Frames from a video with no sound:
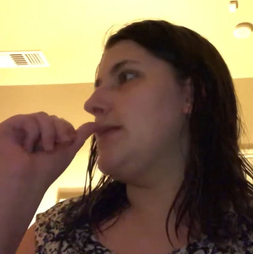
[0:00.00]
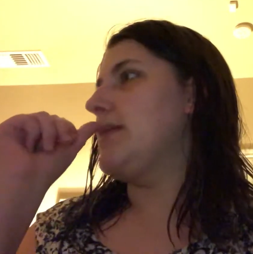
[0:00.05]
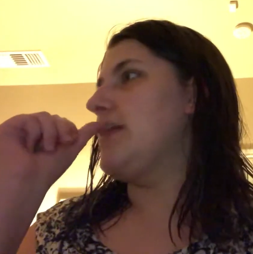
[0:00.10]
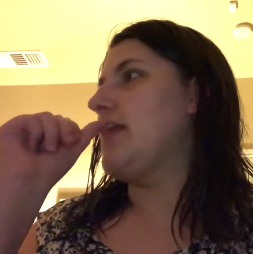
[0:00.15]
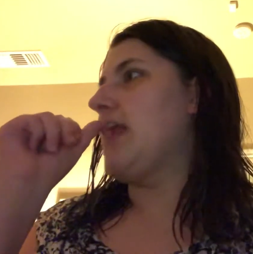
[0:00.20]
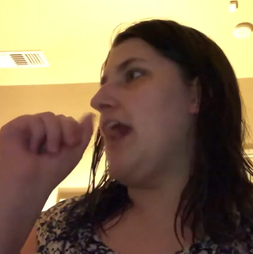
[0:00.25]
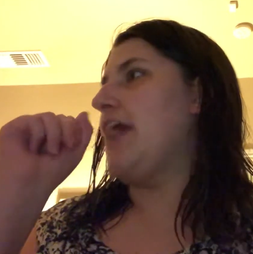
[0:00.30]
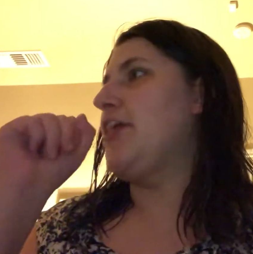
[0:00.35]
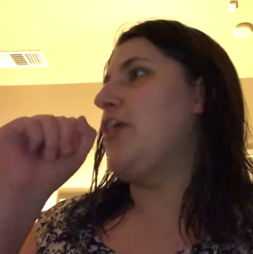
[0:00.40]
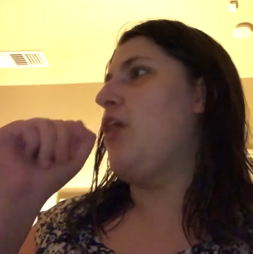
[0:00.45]

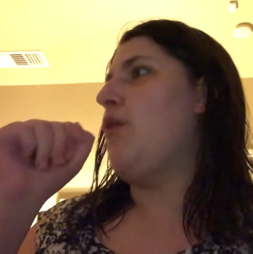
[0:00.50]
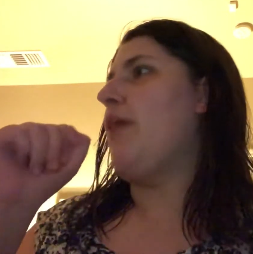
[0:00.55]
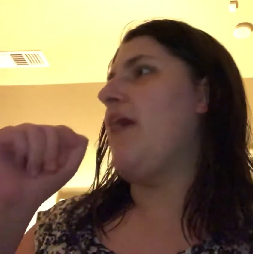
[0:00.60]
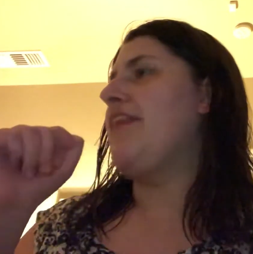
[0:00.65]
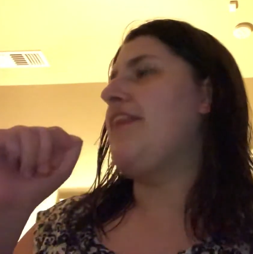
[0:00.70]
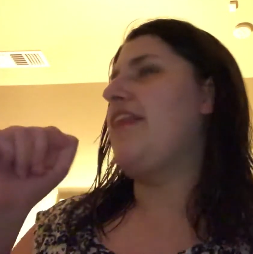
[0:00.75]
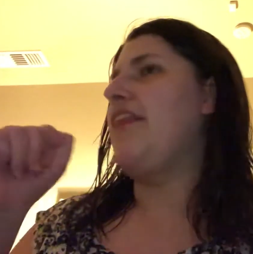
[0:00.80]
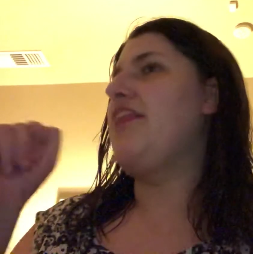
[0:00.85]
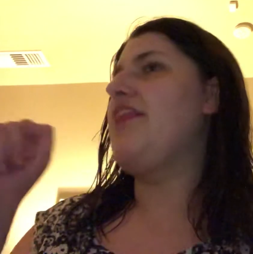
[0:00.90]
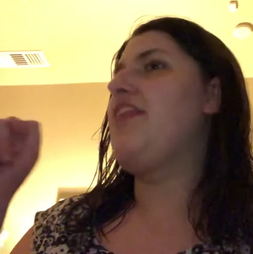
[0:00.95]
I know I
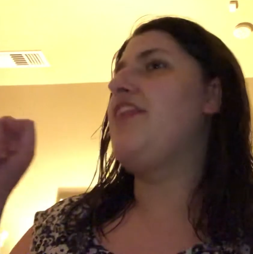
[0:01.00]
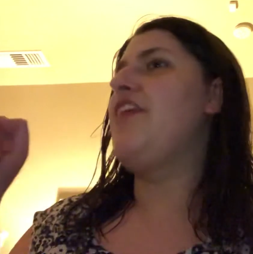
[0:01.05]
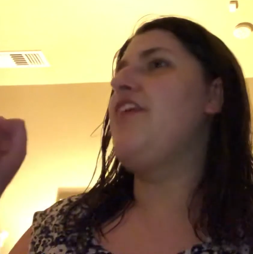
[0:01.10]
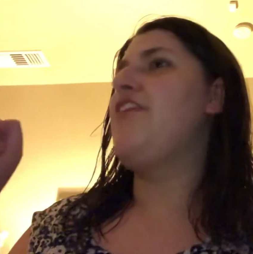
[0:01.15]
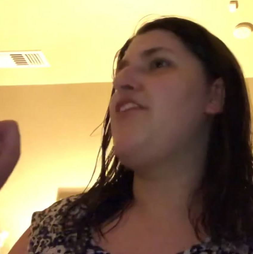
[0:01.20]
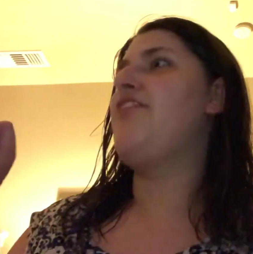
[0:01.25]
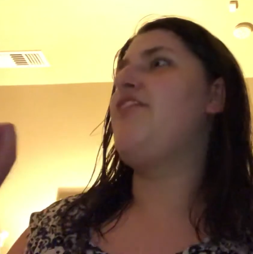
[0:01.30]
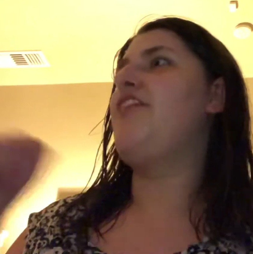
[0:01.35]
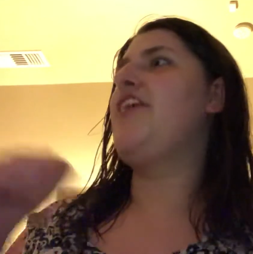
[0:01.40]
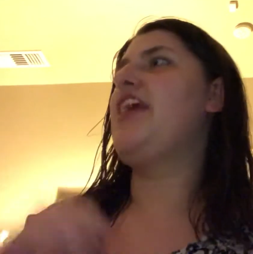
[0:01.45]
did
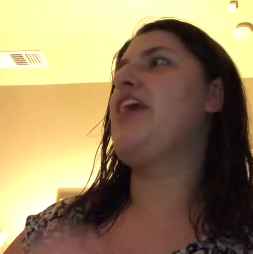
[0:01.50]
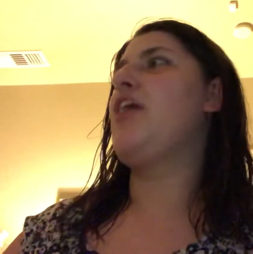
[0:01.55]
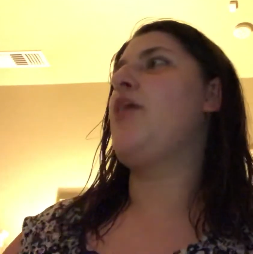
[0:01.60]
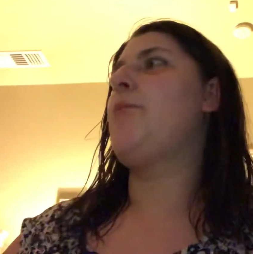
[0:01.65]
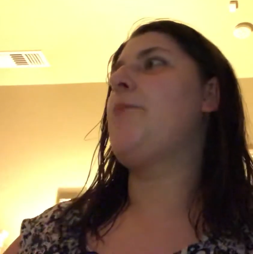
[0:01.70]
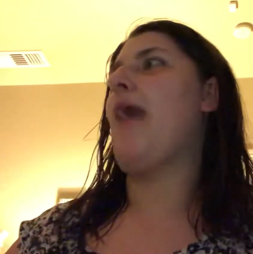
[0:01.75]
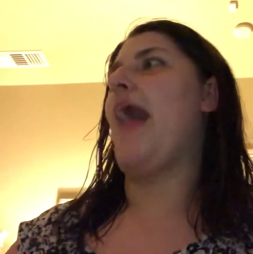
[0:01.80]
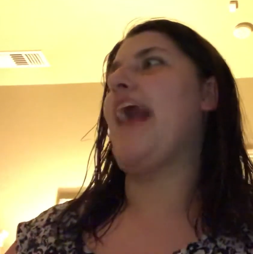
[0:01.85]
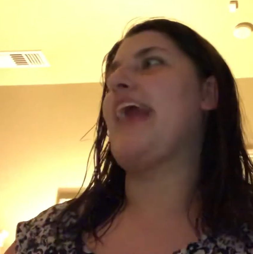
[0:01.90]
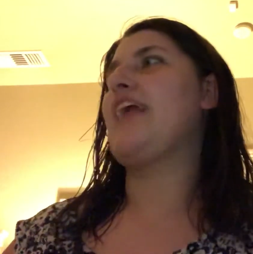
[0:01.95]
this video
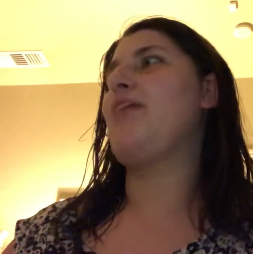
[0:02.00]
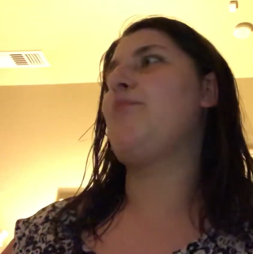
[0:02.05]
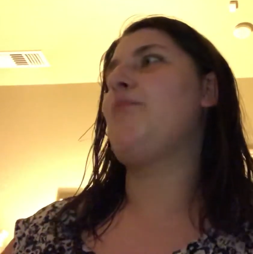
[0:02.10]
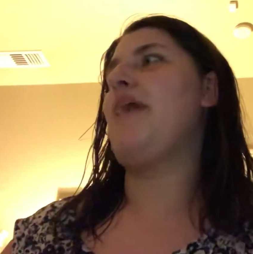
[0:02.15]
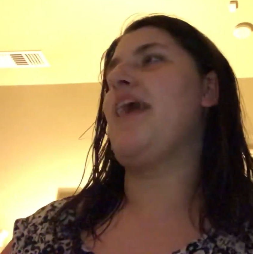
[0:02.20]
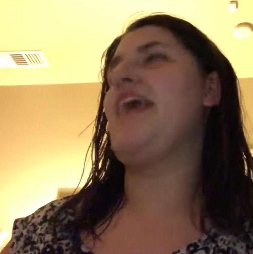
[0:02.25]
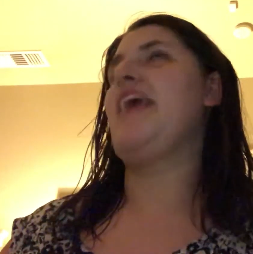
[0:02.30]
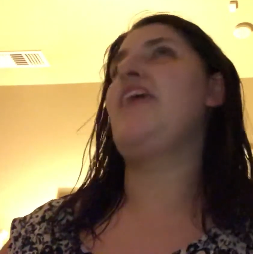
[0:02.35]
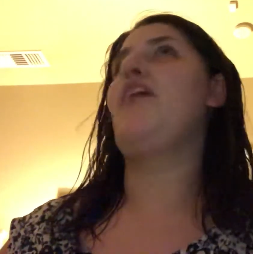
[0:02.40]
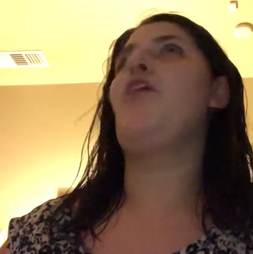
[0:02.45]
back in
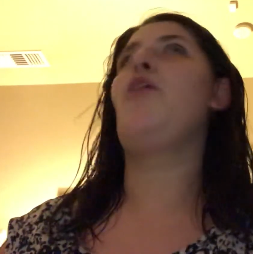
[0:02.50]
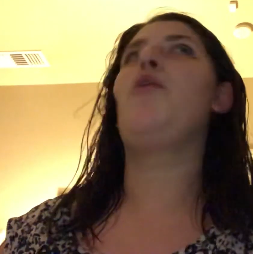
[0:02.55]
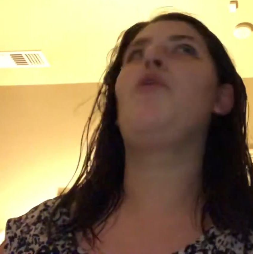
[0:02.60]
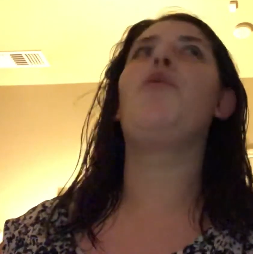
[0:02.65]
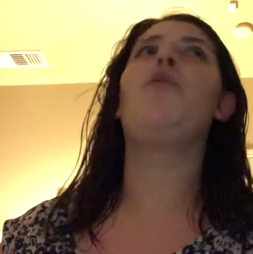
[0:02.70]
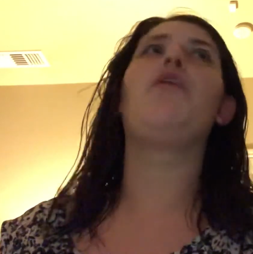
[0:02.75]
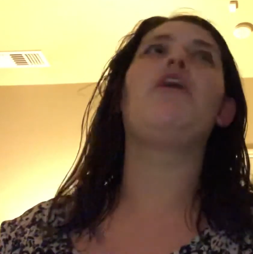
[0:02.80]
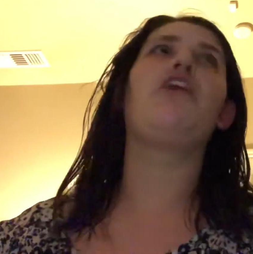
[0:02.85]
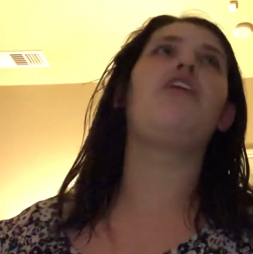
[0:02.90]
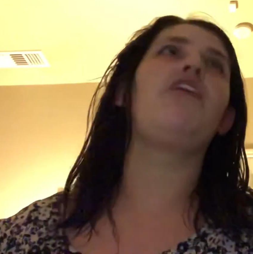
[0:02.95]
May
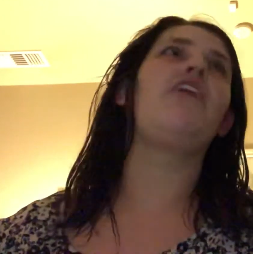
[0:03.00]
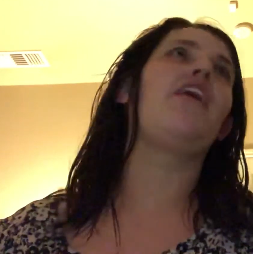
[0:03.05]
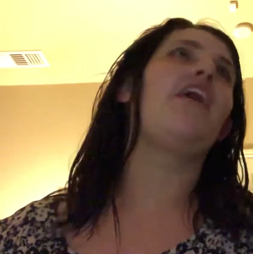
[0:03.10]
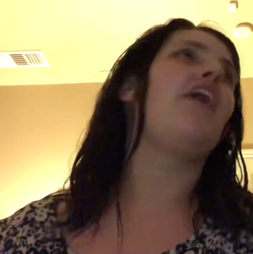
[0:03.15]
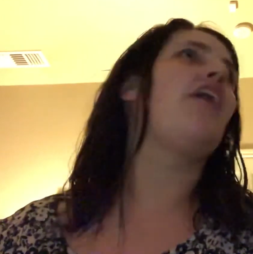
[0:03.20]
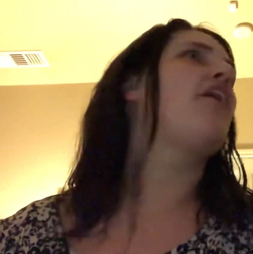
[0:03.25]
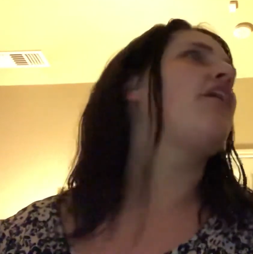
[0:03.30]
when